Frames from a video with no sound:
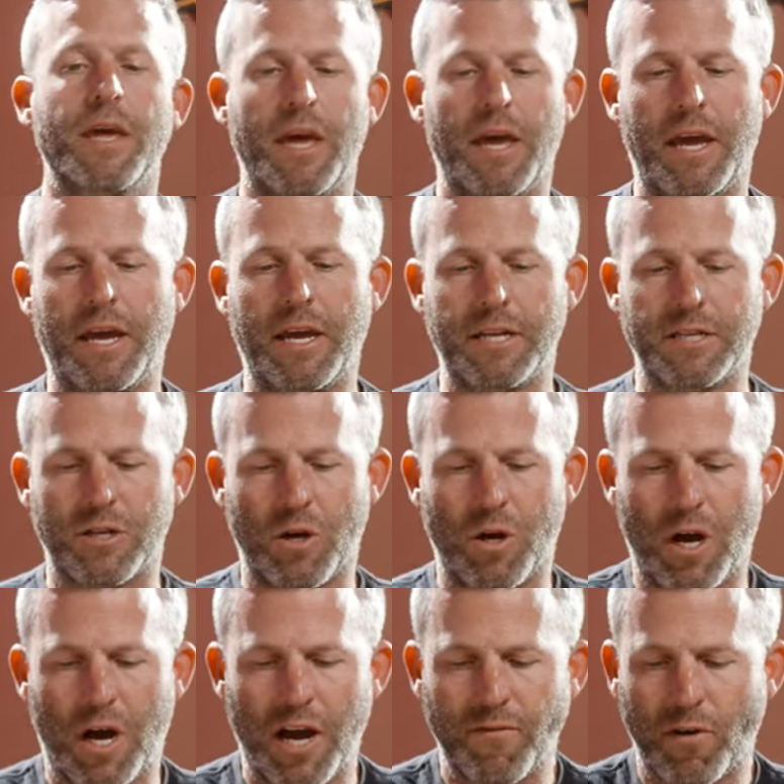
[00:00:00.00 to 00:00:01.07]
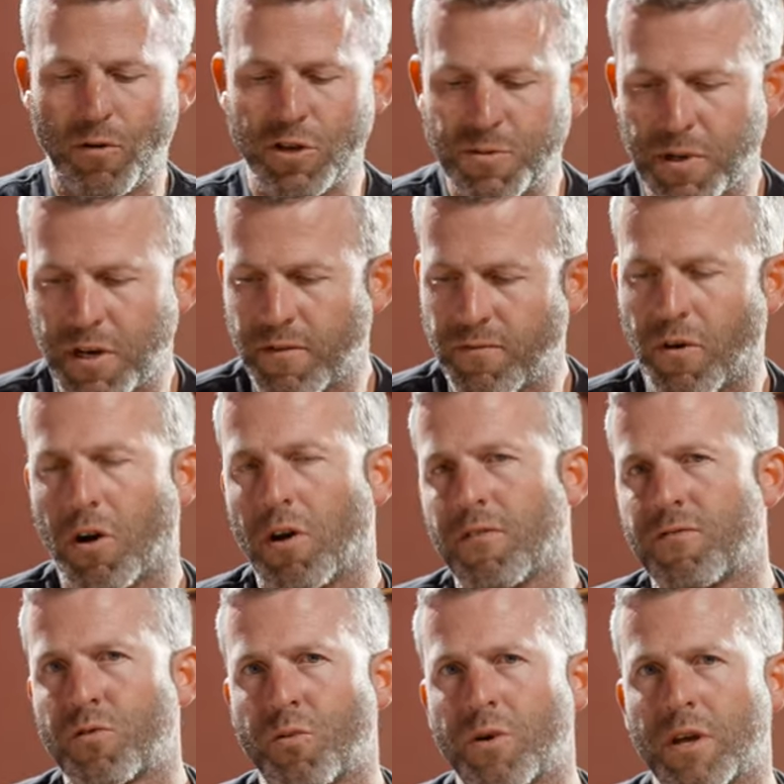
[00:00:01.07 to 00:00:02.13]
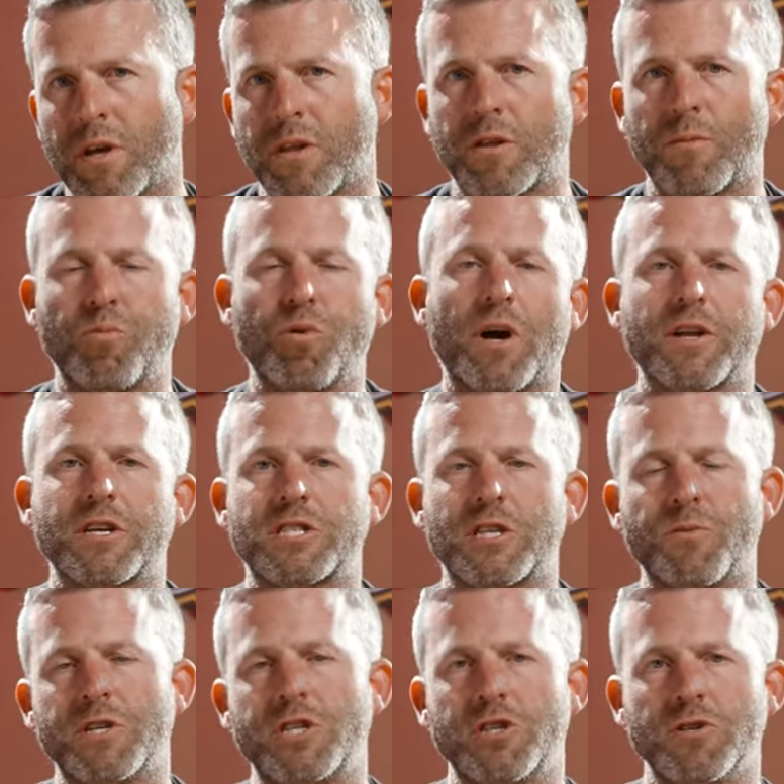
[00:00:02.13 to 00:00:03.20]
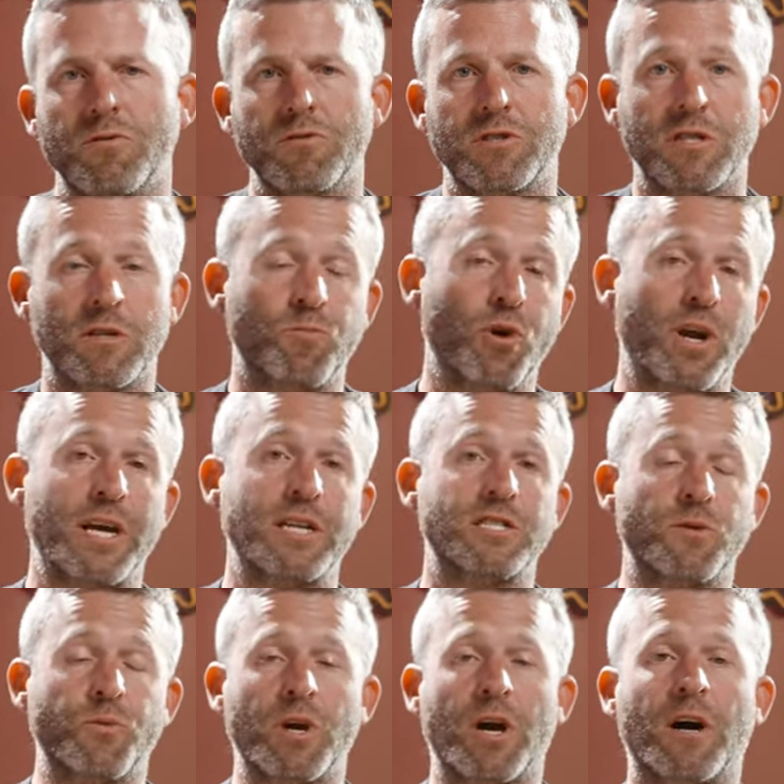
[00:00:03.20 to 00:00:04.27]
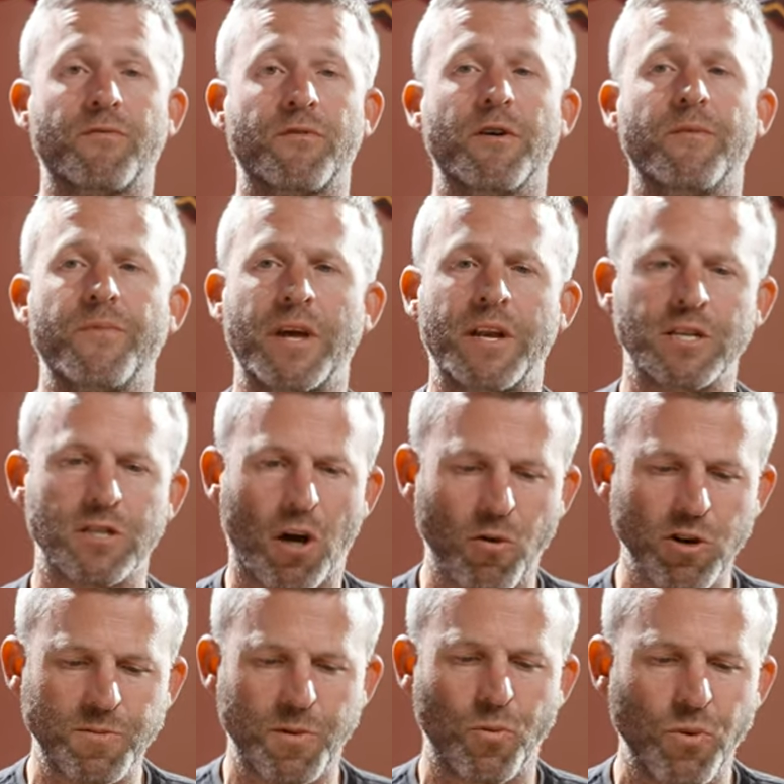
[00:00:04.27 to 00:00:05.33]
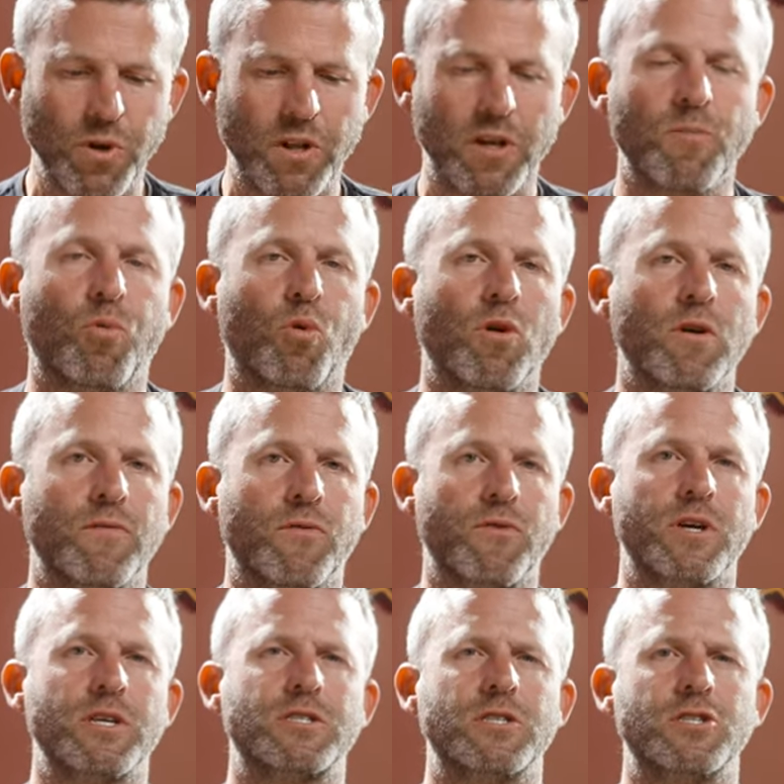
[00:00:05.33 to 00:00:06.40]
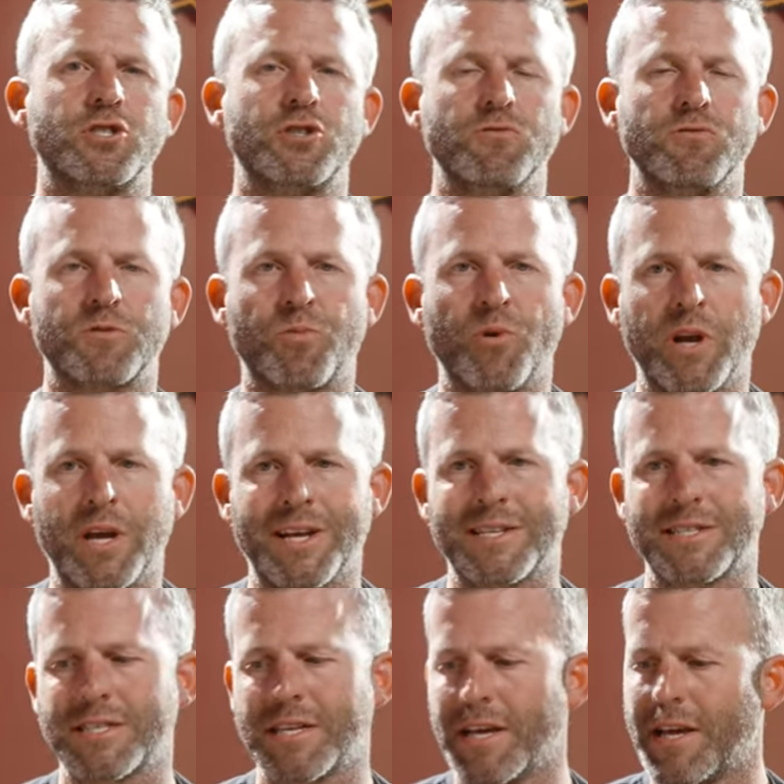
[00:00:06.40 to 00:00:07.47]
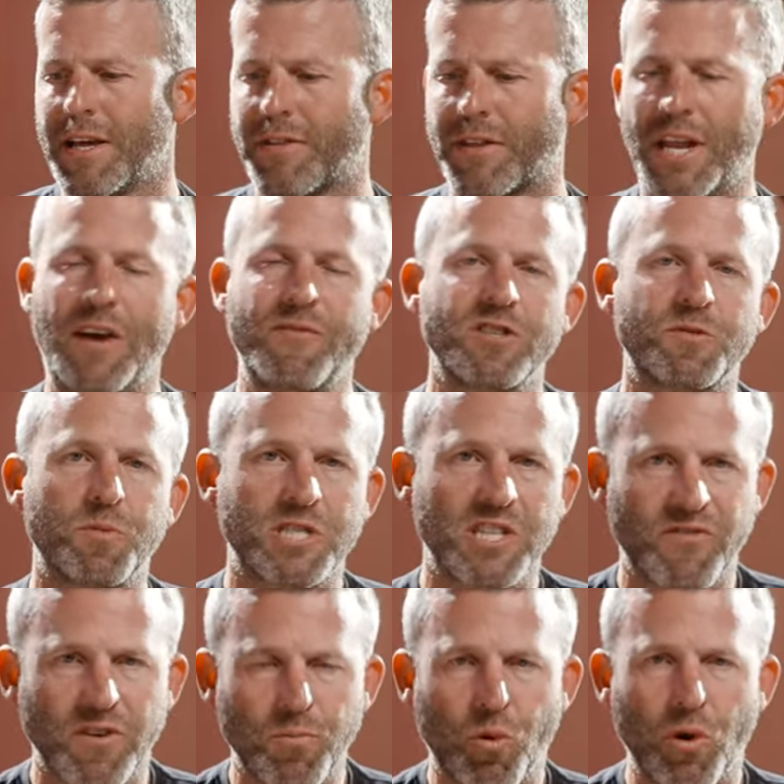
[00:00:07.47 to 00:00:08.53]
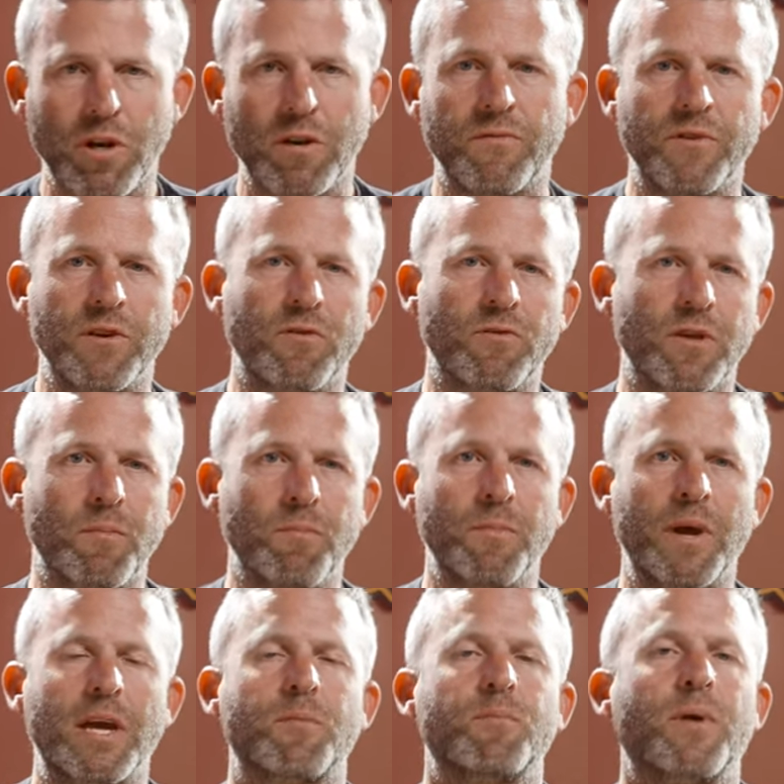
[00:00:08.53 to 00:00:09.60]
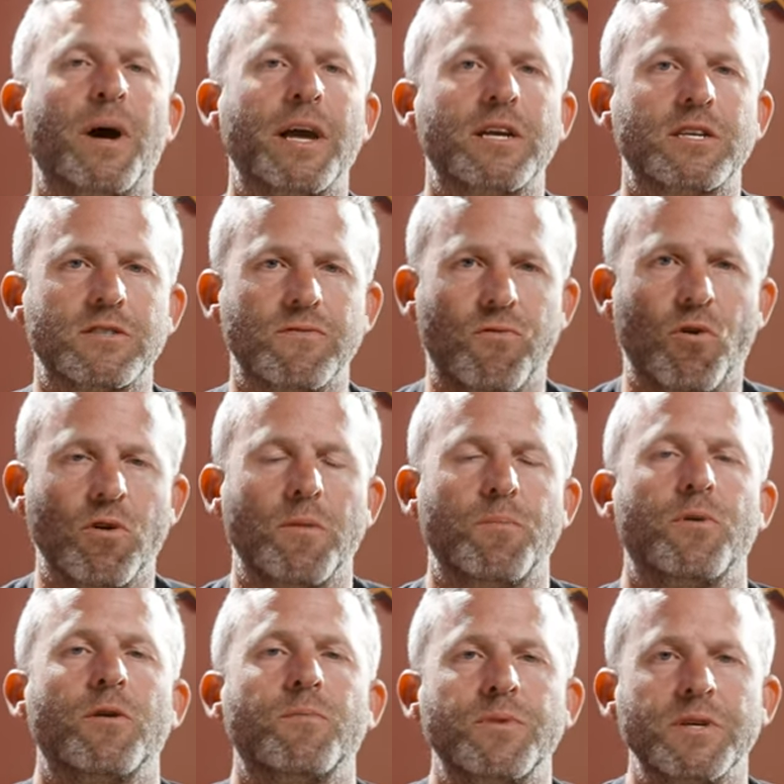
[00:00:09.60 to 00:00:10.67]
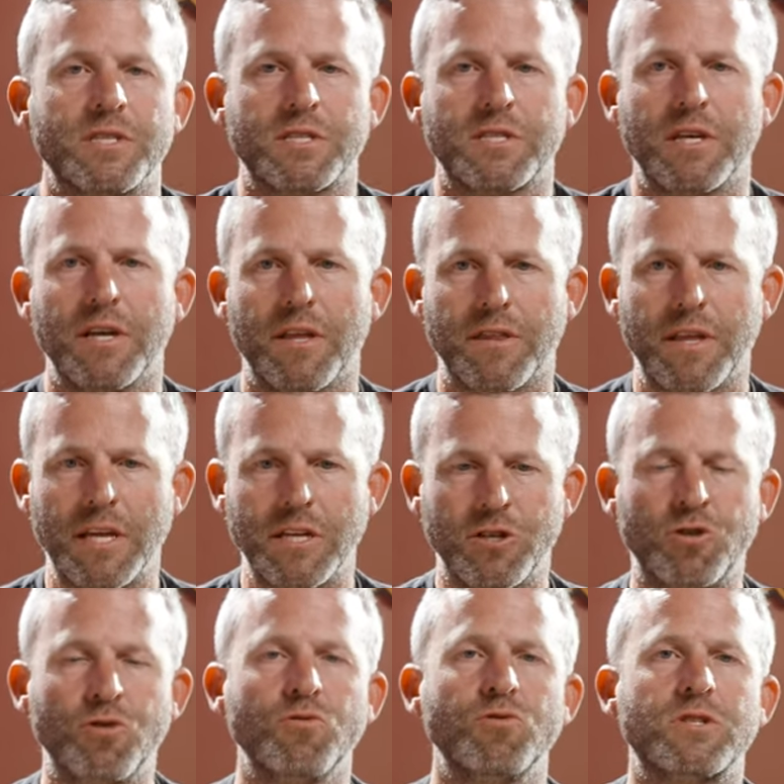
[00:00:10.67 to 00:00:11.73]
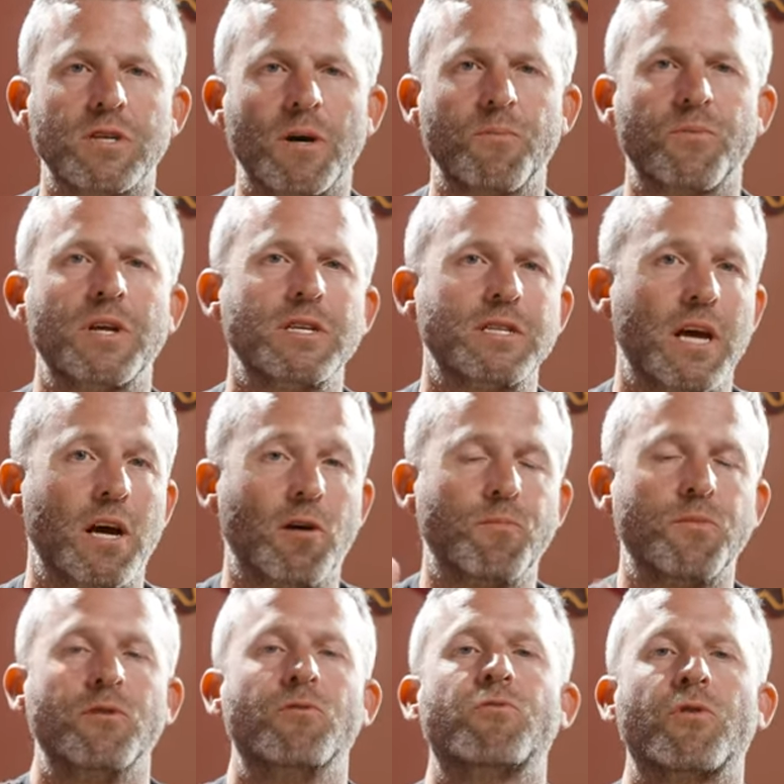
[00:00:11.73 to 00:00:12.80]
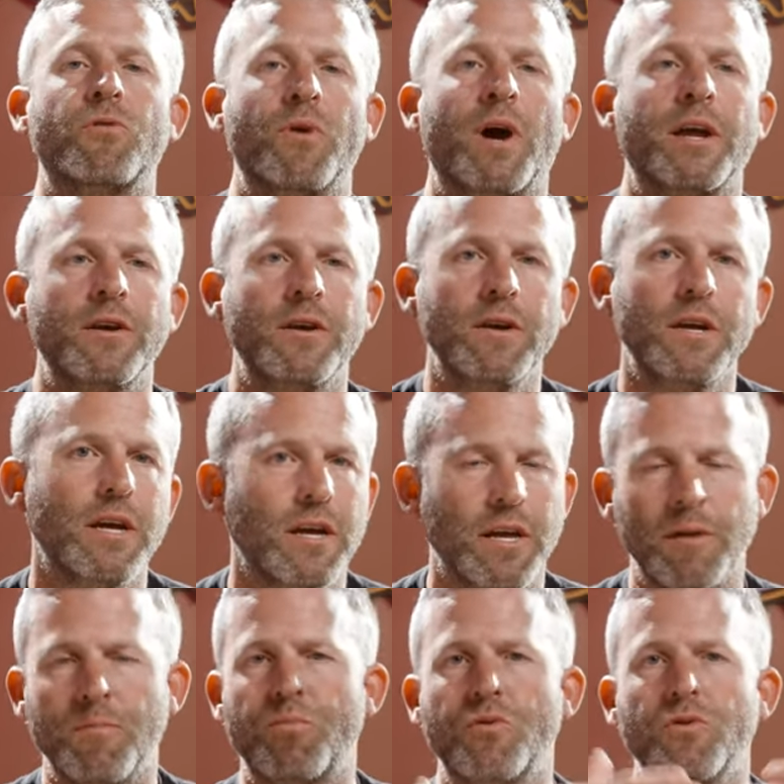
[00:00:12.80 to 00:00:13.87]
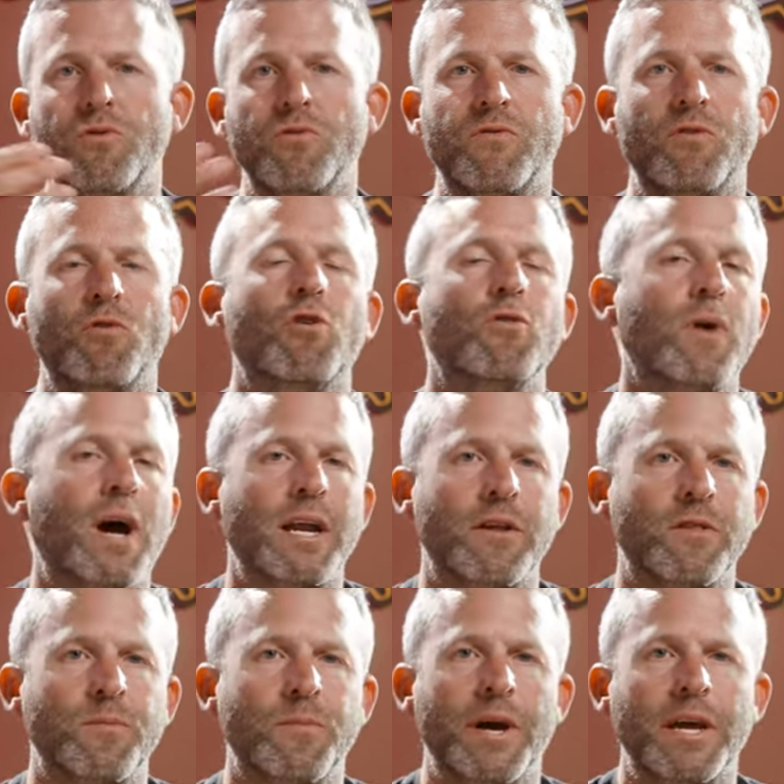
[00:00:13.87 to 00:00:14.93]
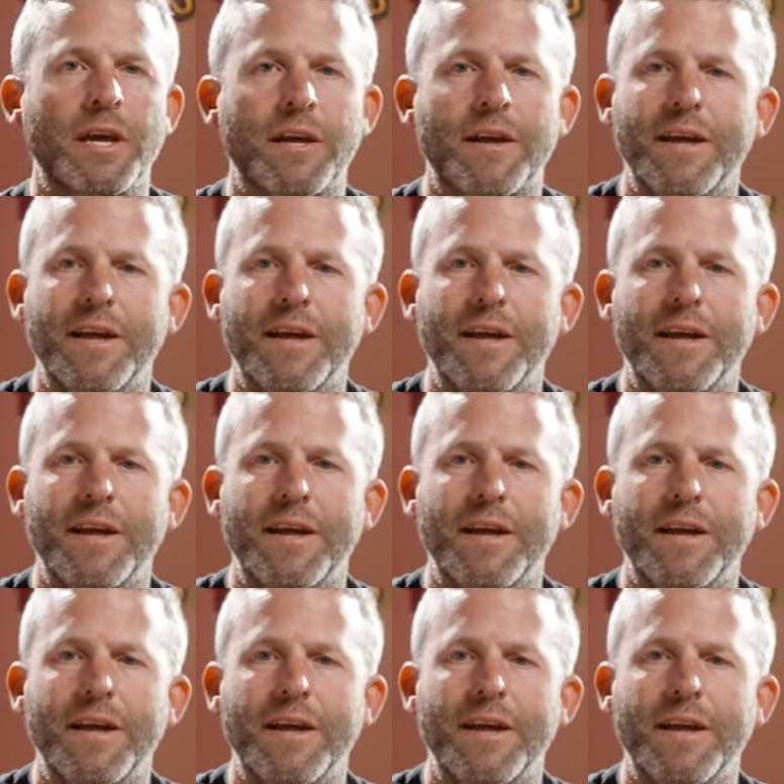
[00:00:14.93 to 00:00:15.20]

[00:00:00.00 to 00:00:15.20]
And I've always been involved with the products that we choose and the brands that we offer. And it's always been really important for us to choose brands that have a specific point of view, that make bikes for a purpose, that do something to help you, the rider, improve your ride on the bike.